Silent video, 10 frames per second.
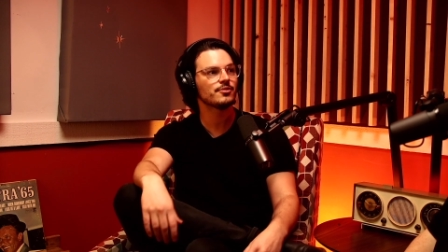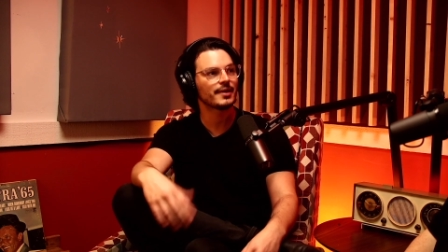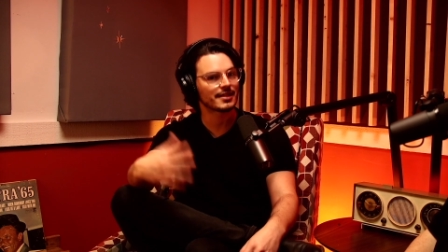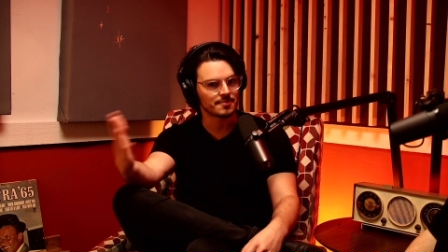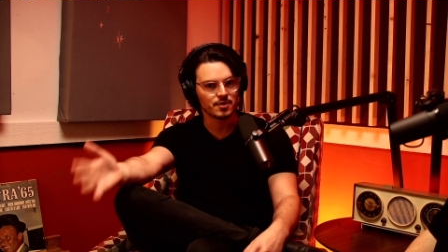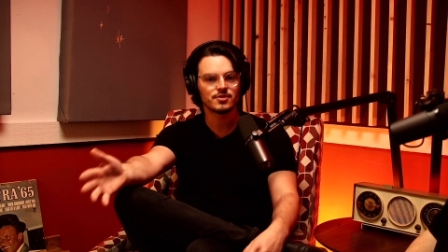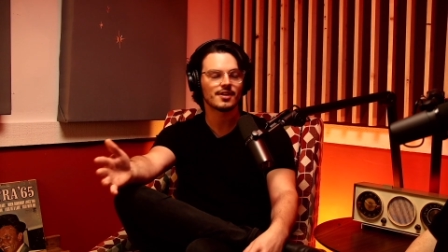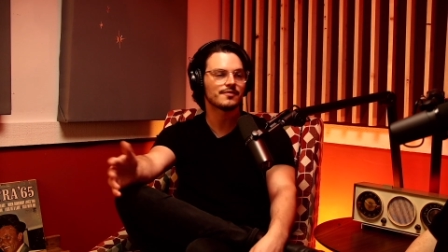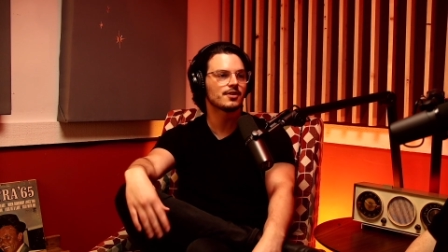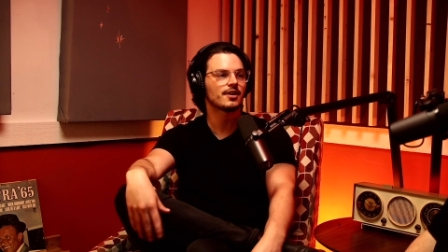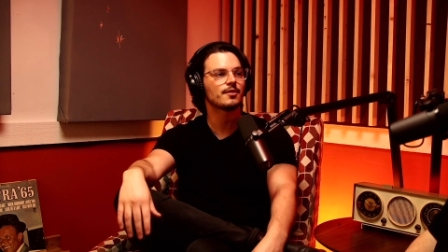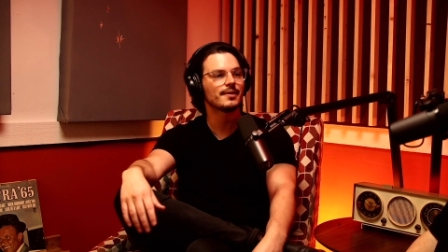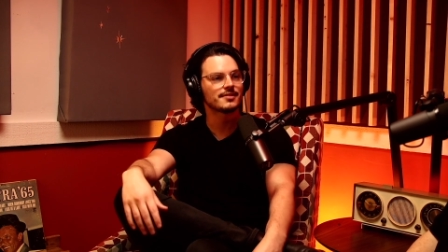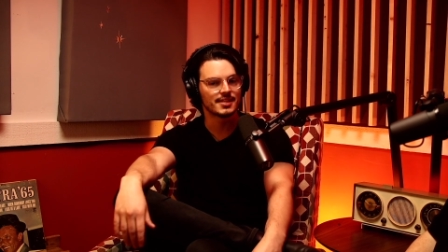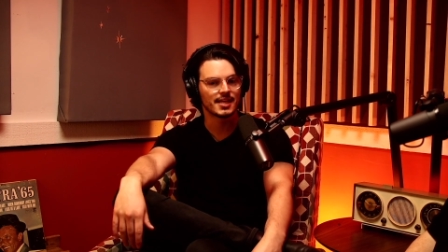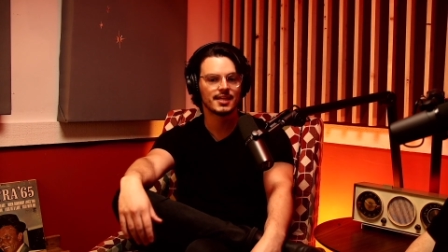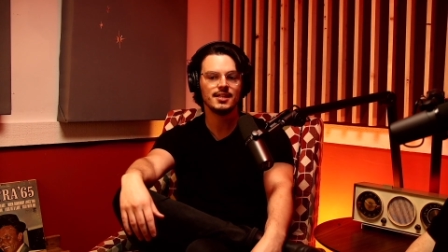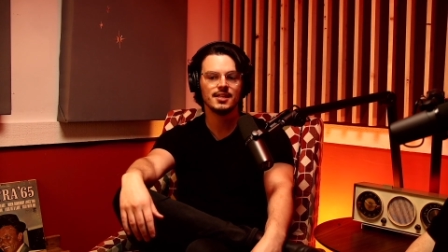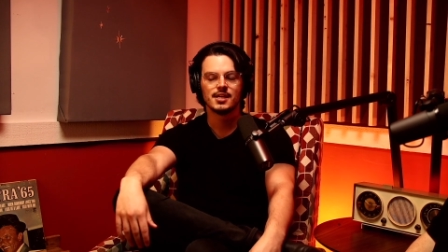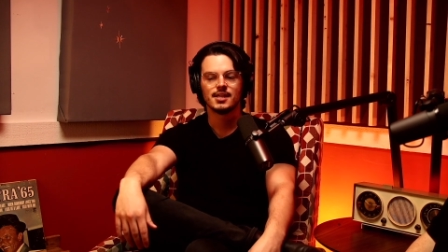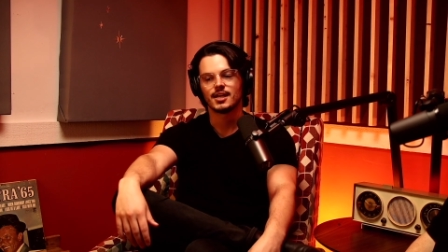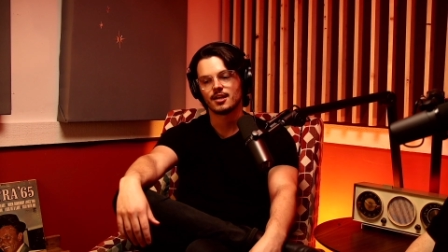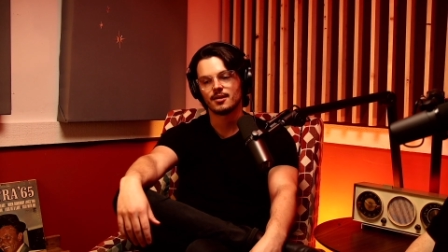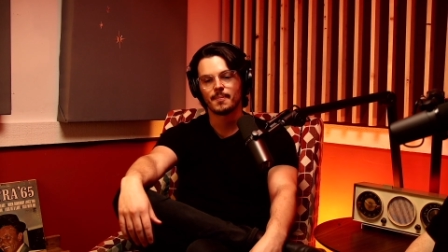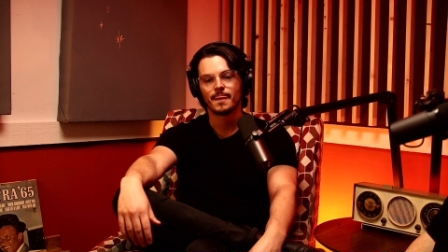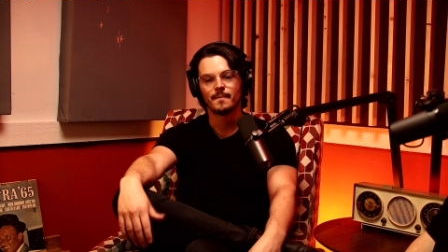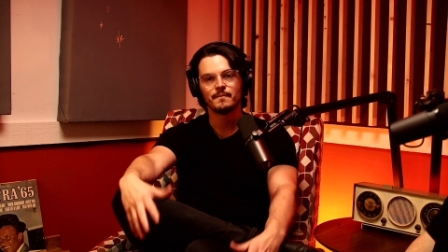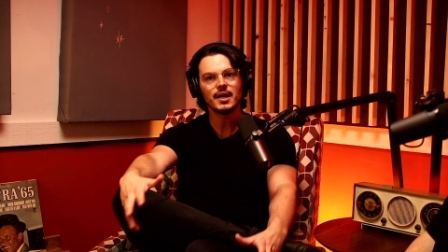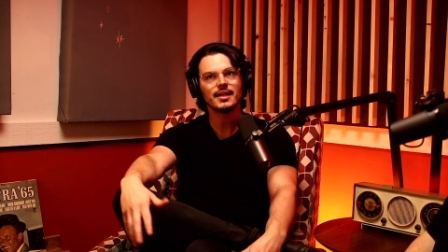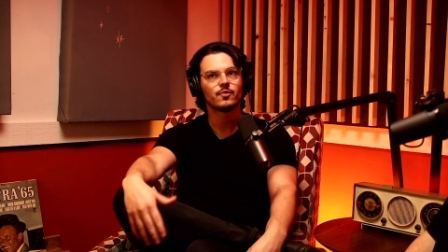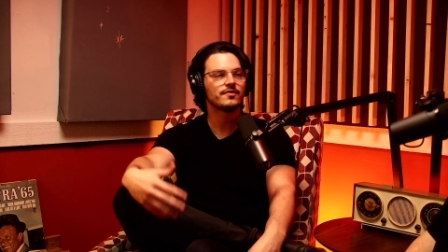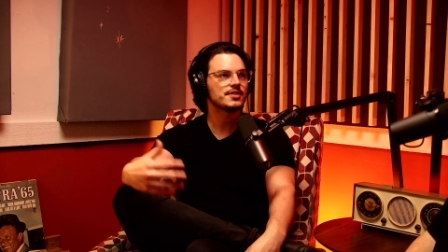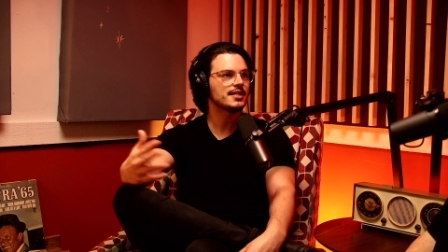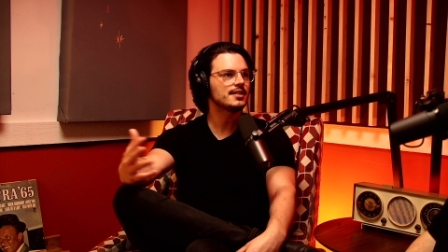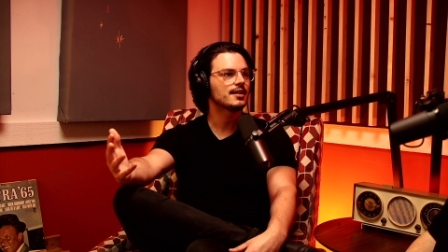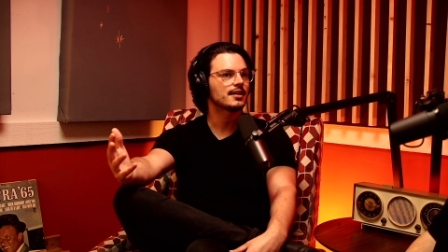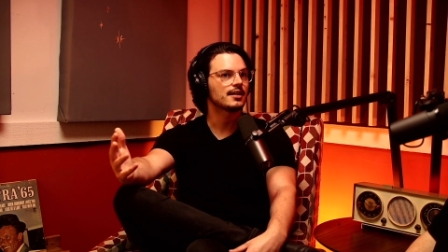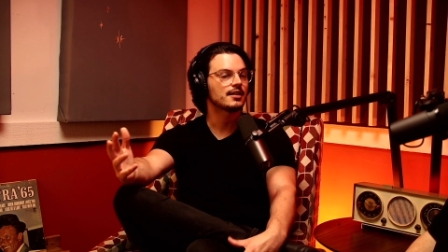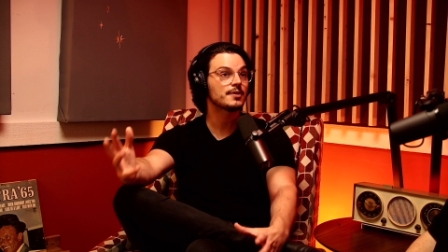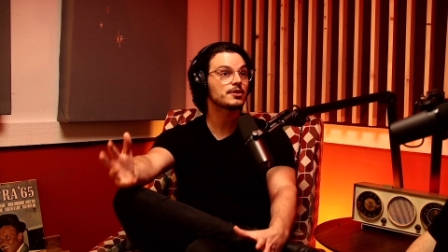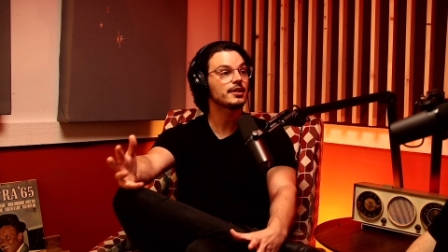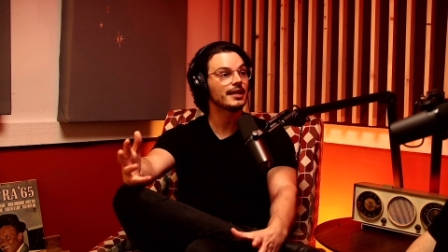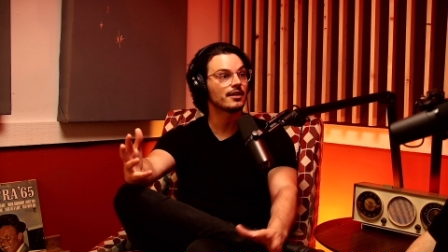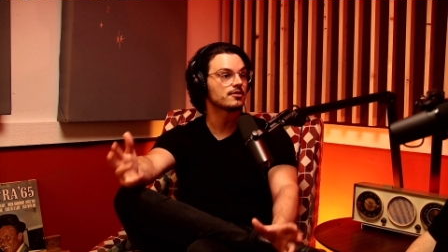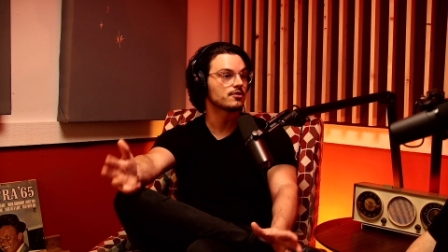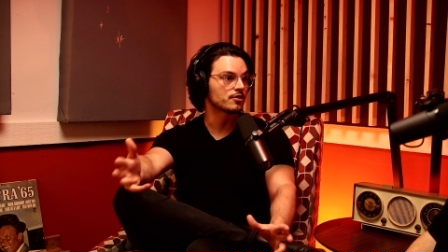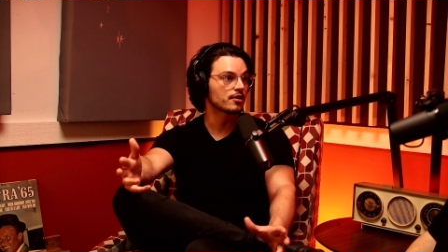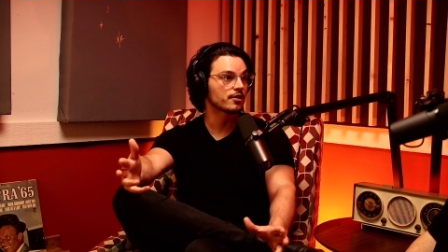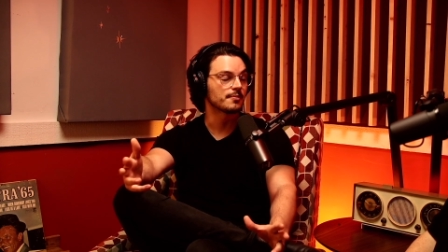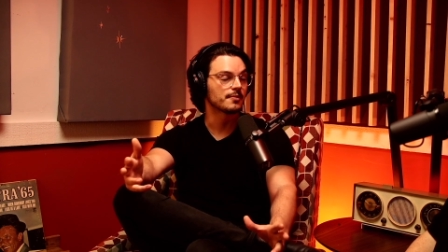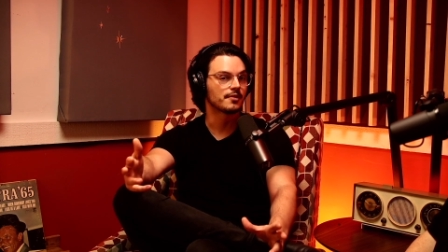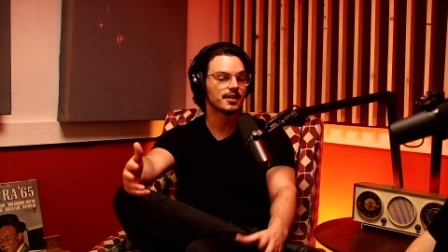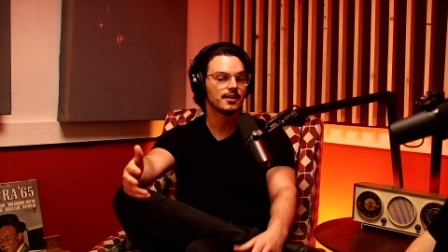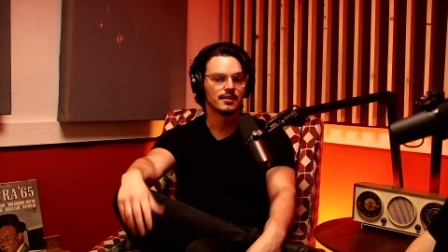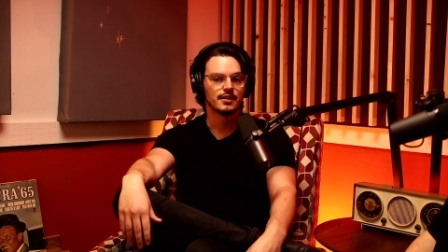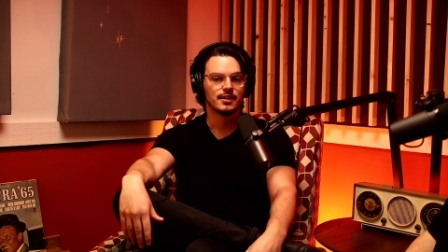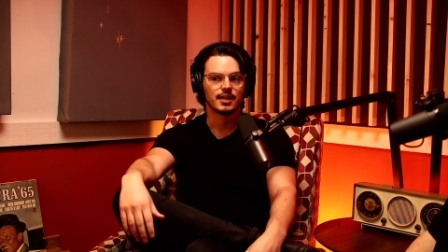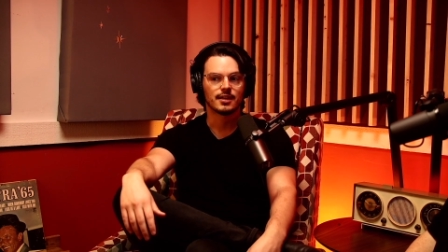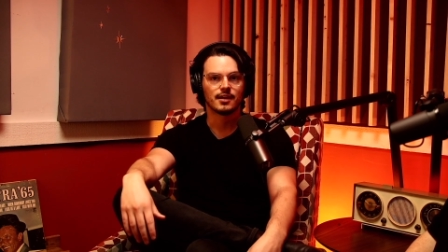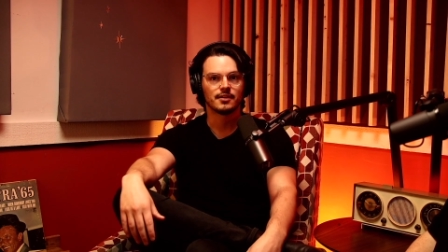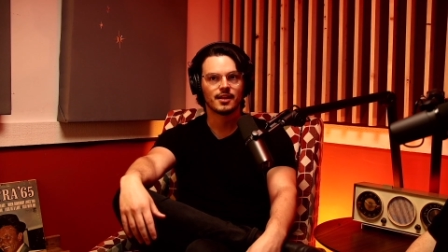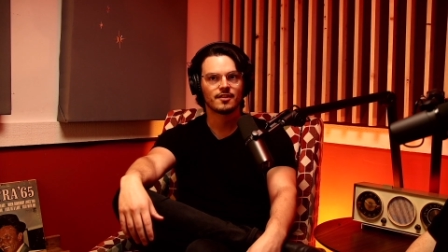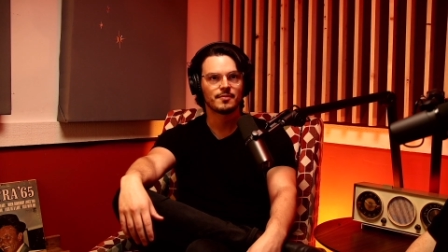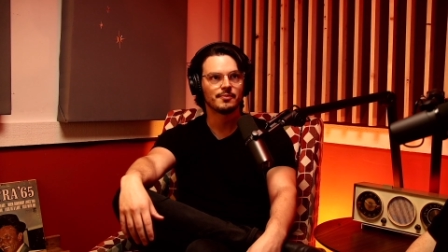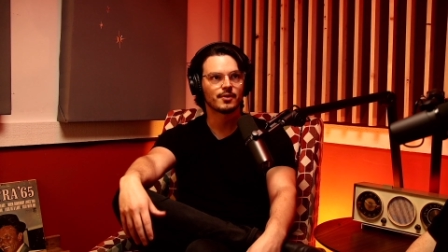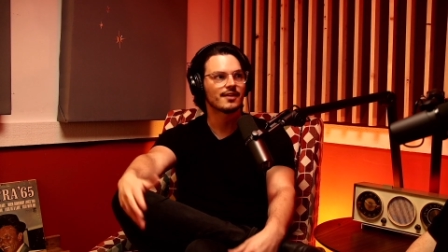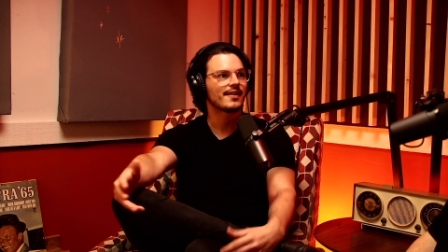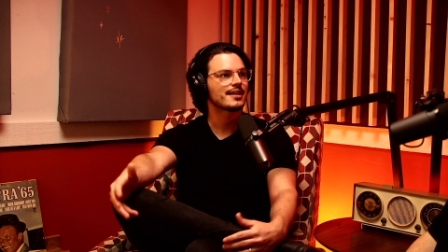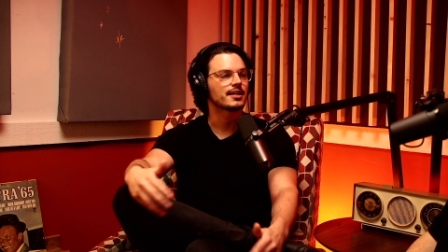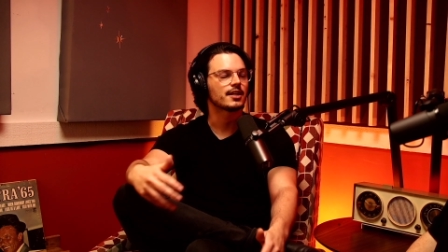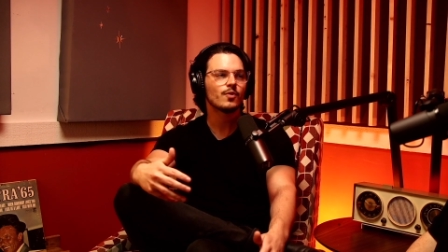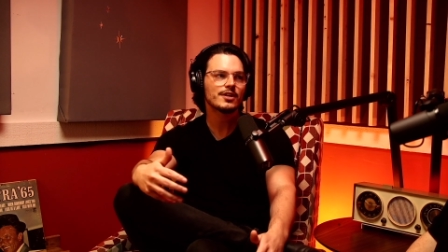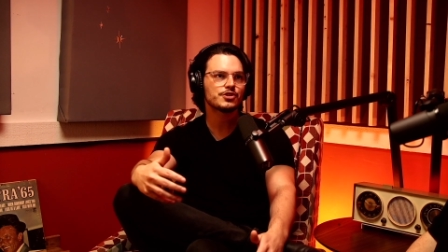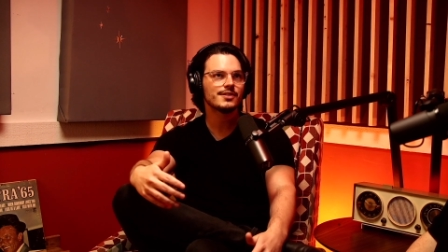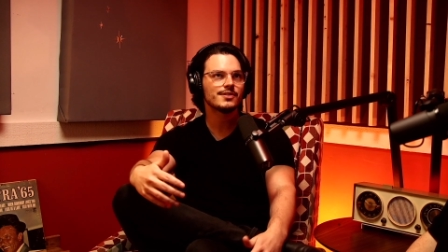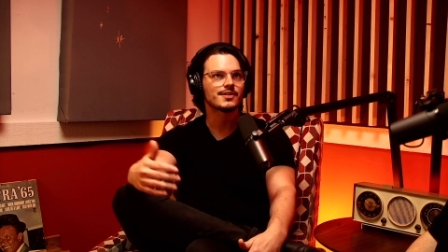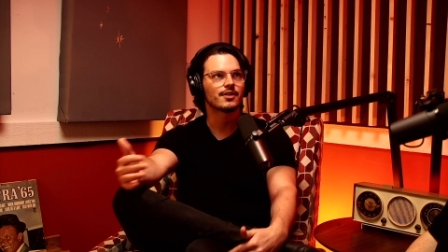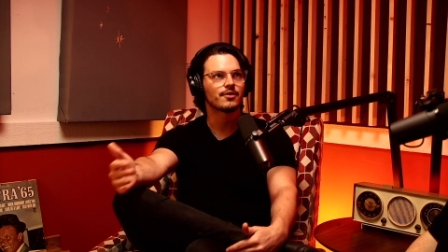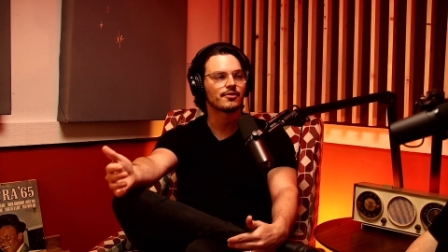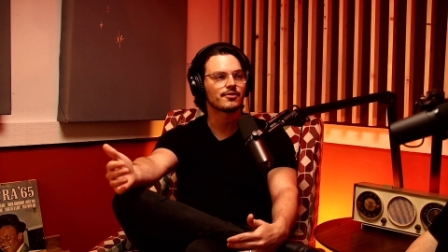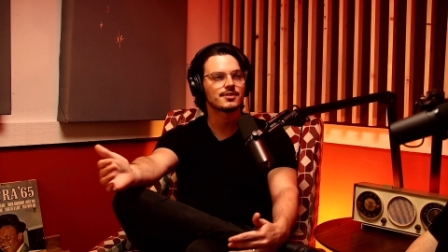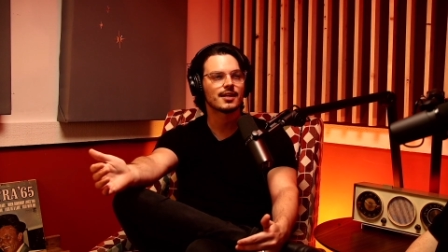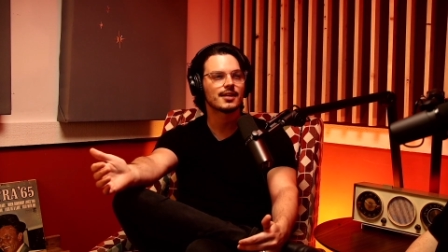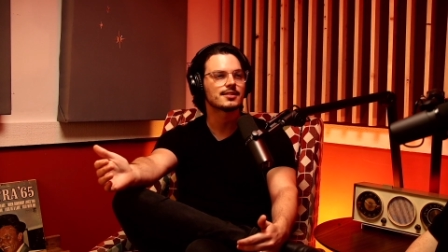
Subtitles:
We got some new stuff to talk about today, but we've seen, especially in our dart community, a lot of people kind of asking questions. I know that there's not